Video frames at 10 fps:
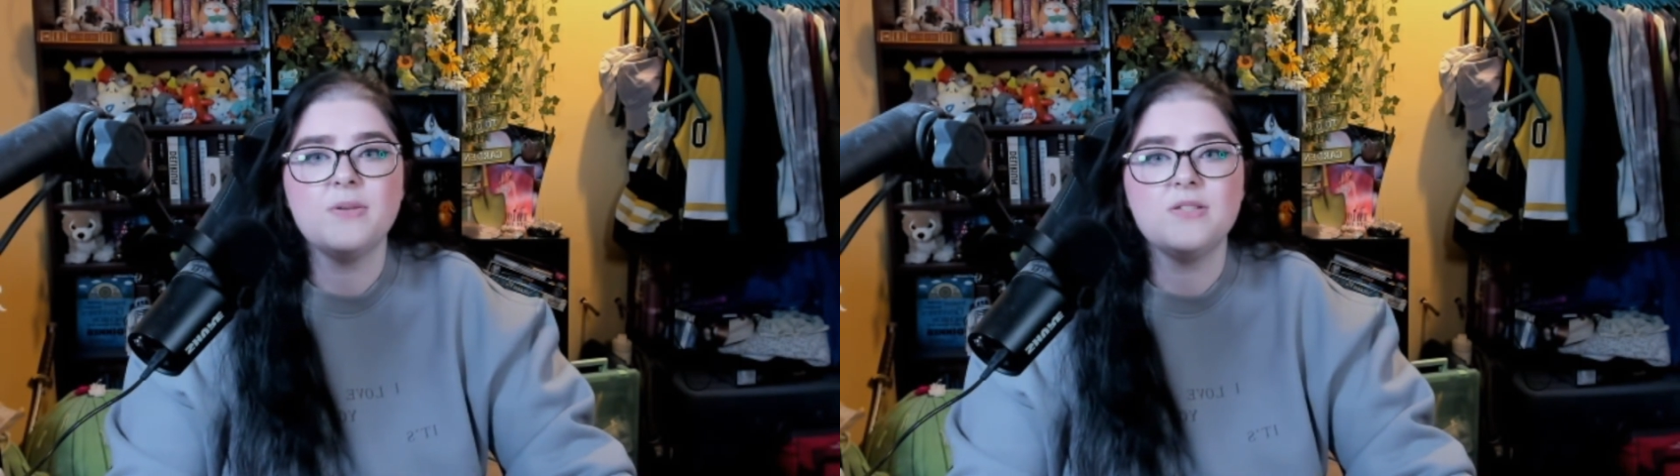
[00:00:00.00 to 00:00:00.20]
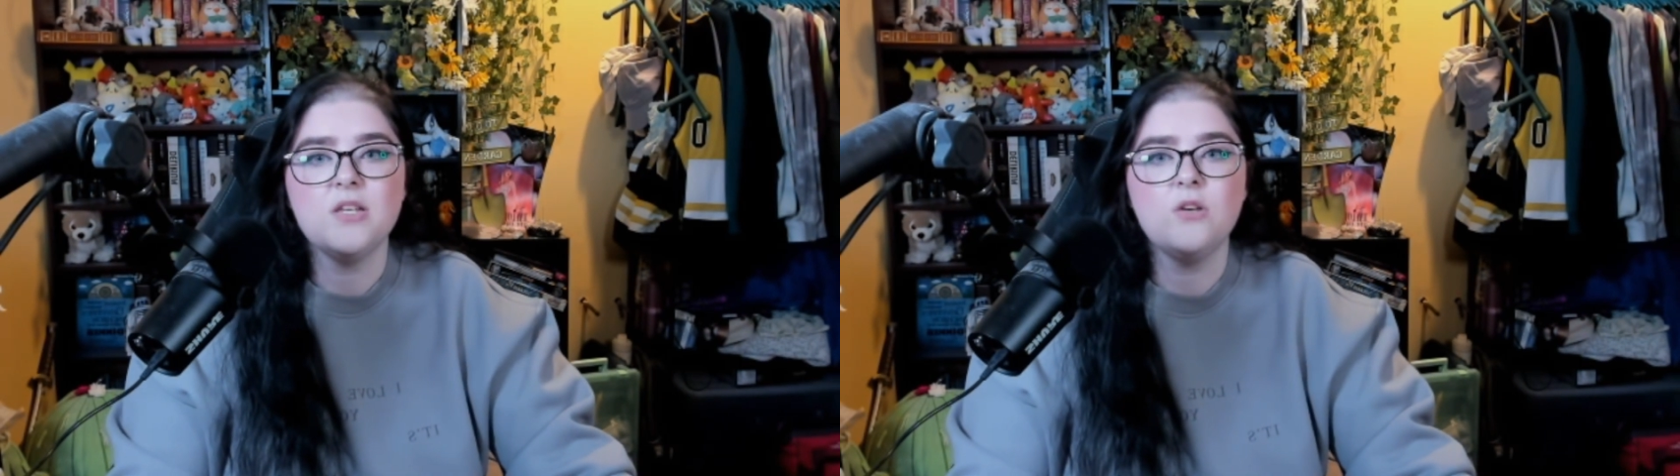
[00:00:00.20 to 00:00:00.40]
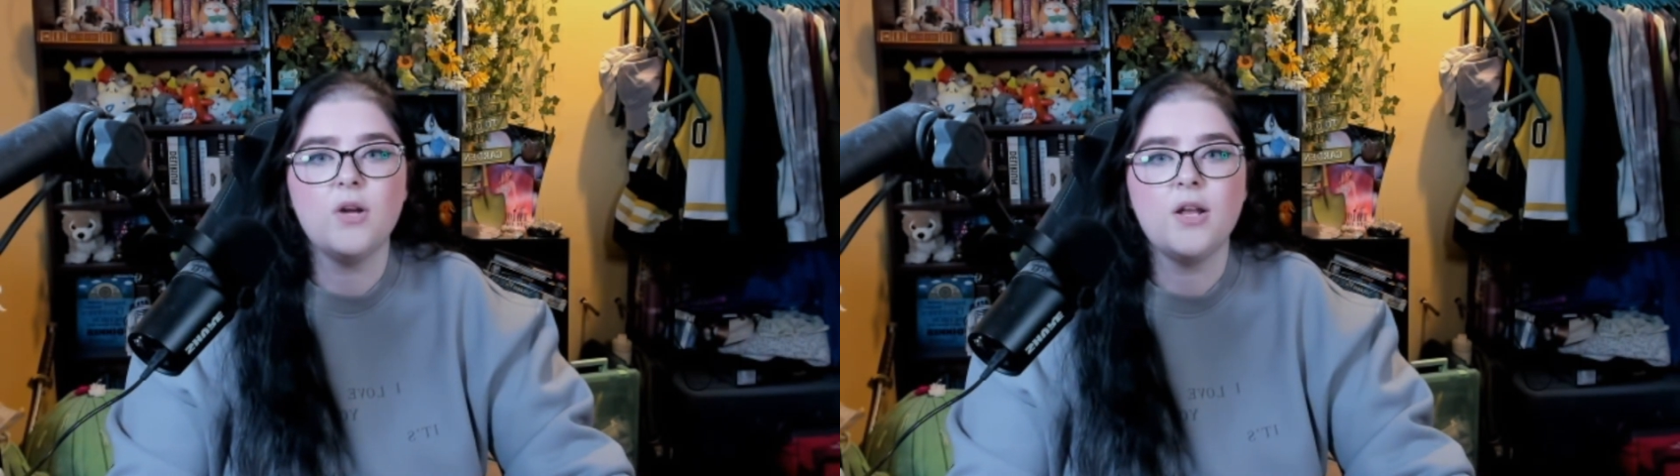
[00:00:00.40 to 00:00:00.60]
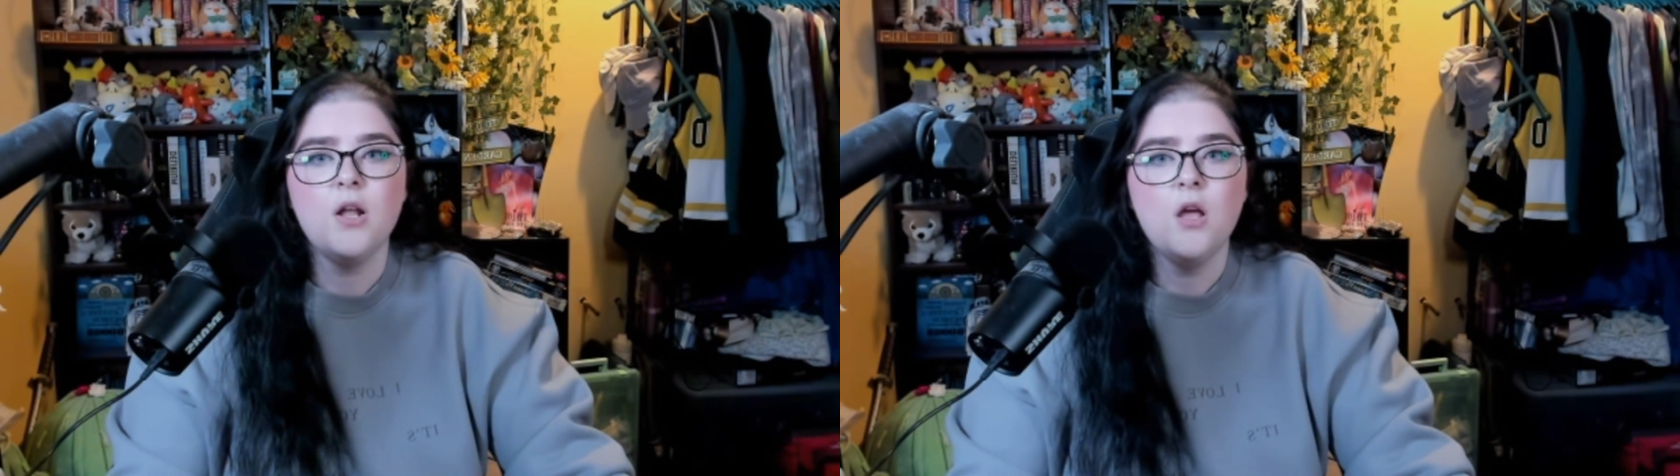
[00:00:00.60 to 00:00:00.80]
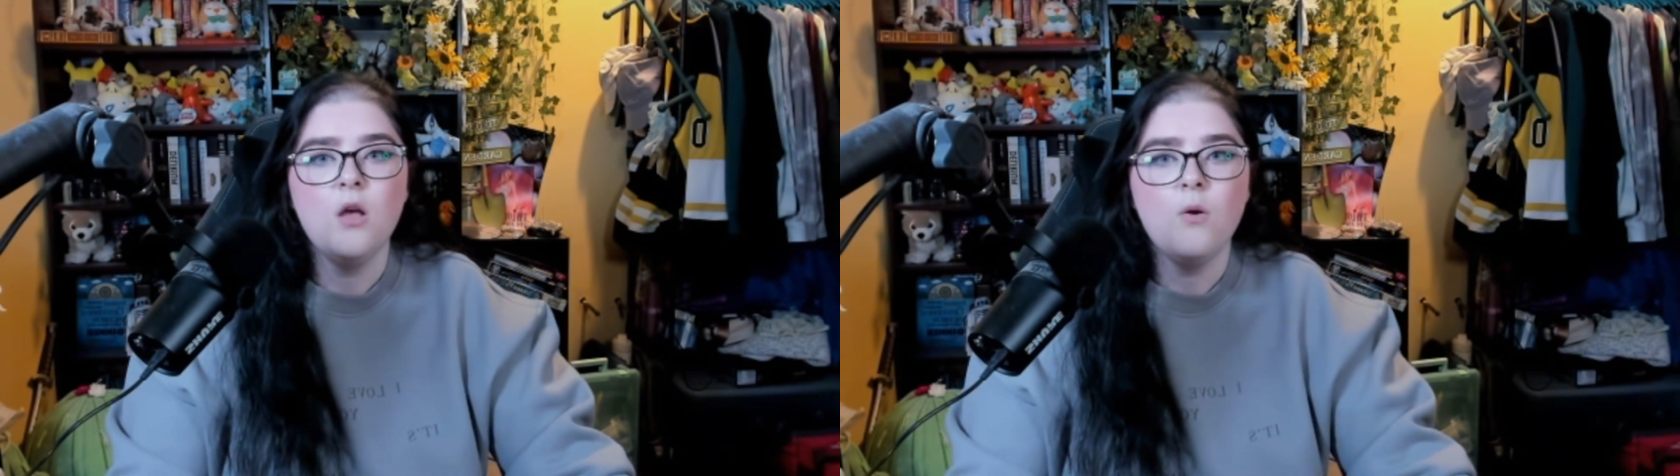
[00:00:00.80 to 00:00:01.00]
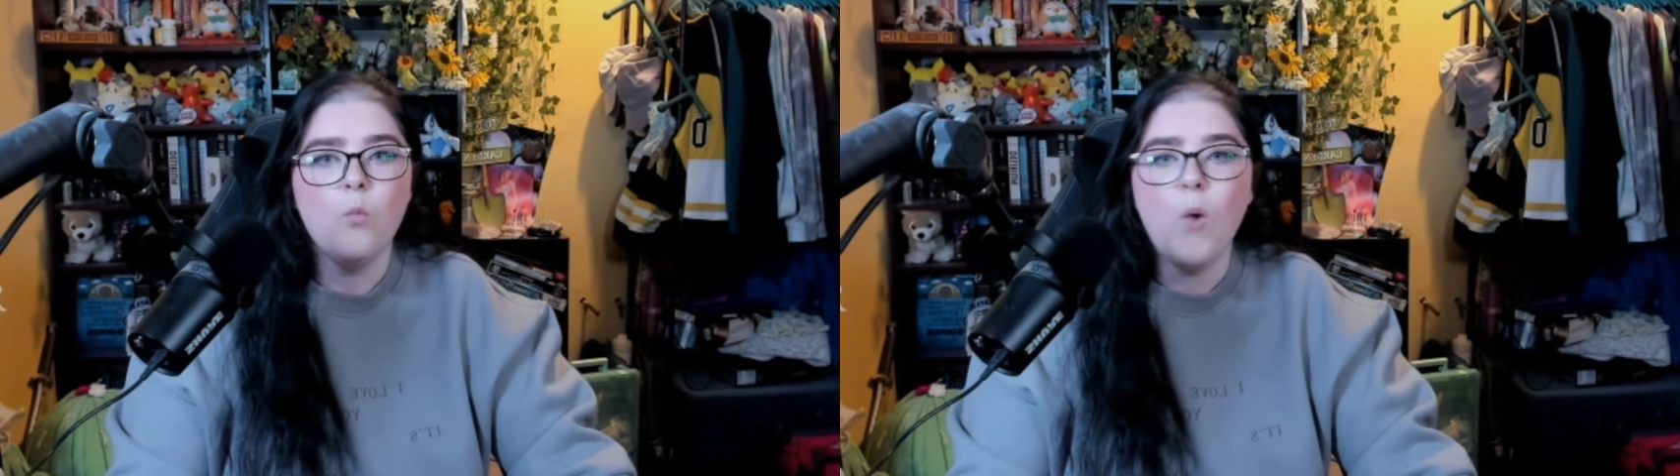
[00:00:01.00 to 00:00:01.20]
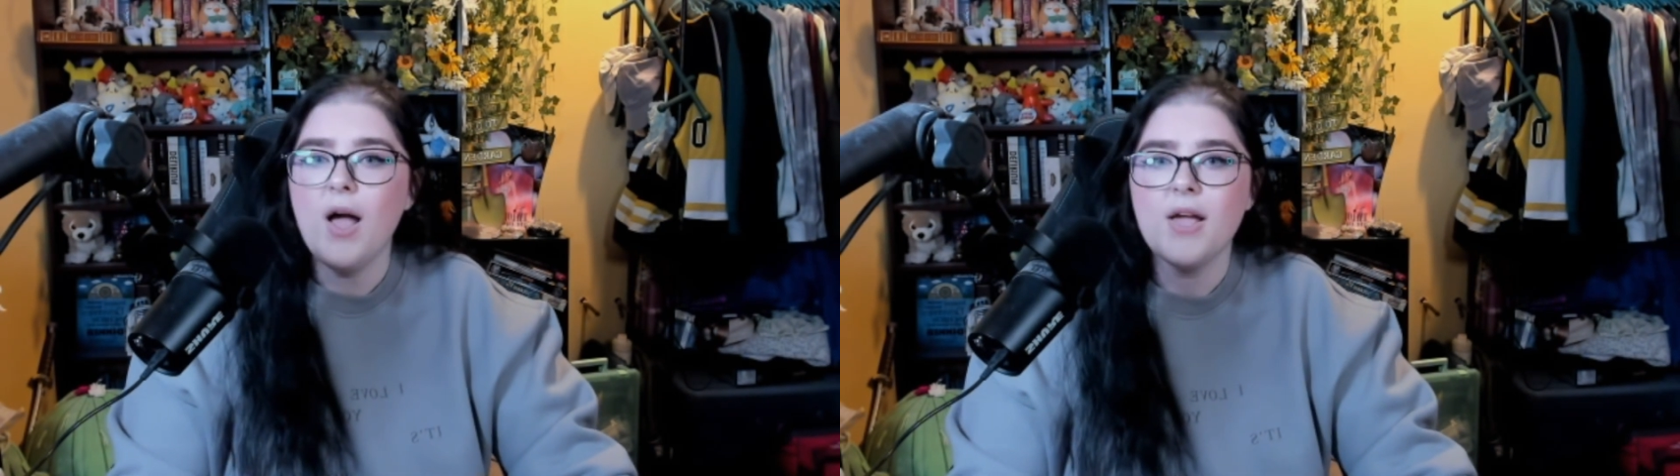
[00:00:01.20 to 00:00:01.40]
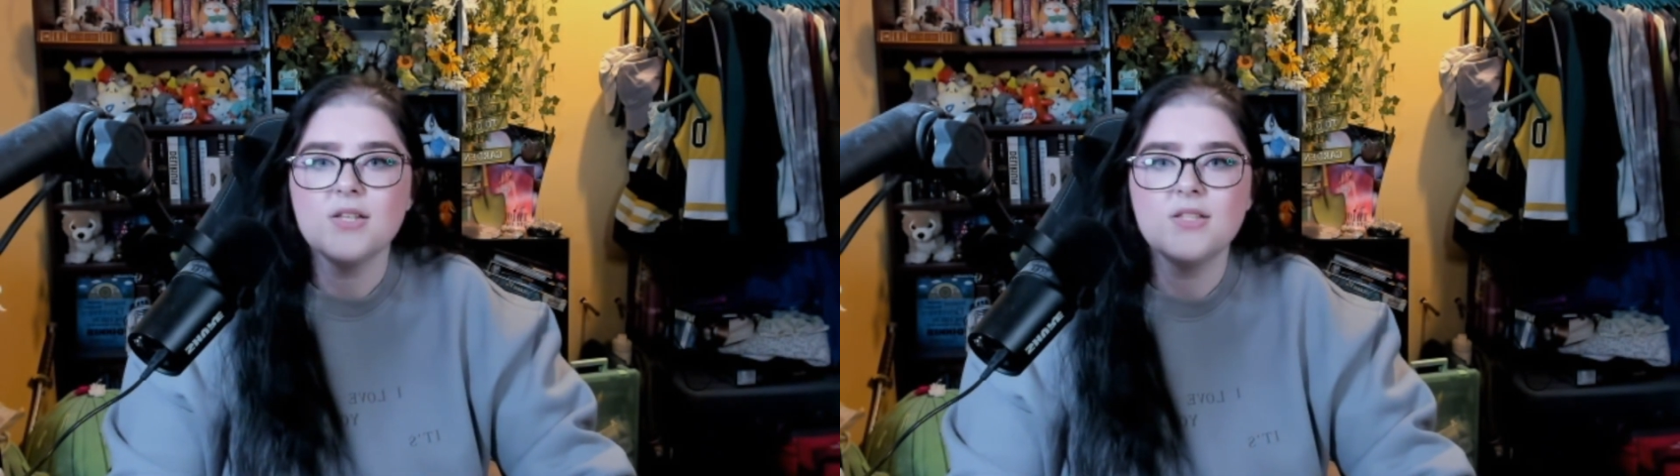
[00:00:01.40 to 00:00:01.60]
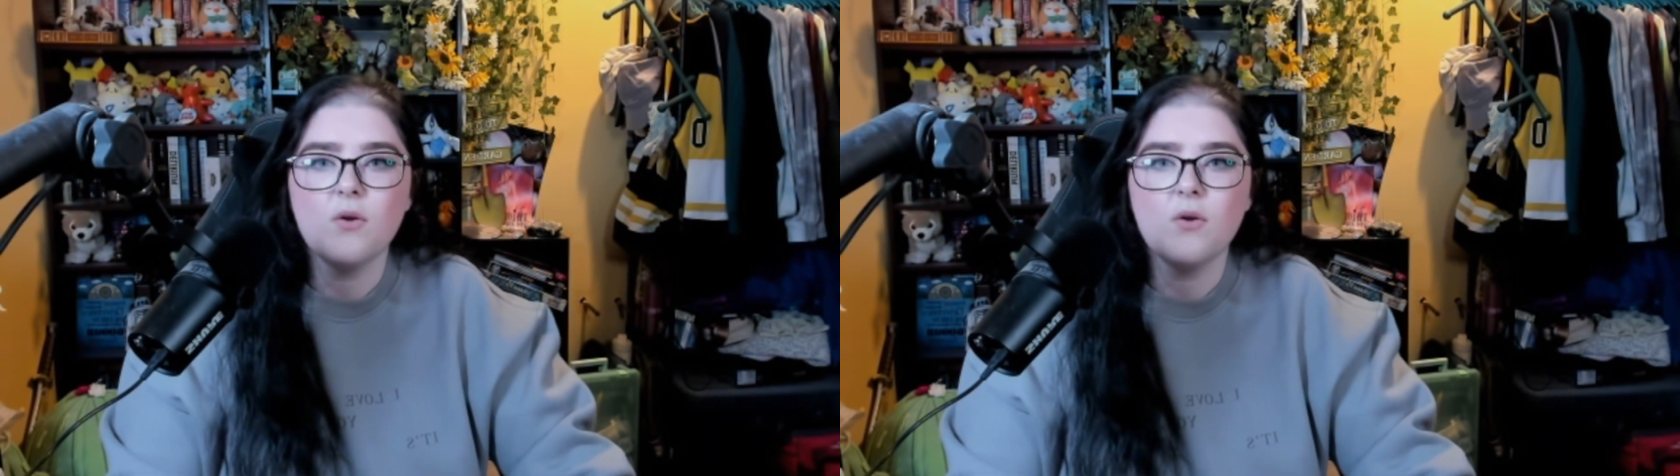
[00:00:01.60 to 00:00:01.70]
his secret. Why? Because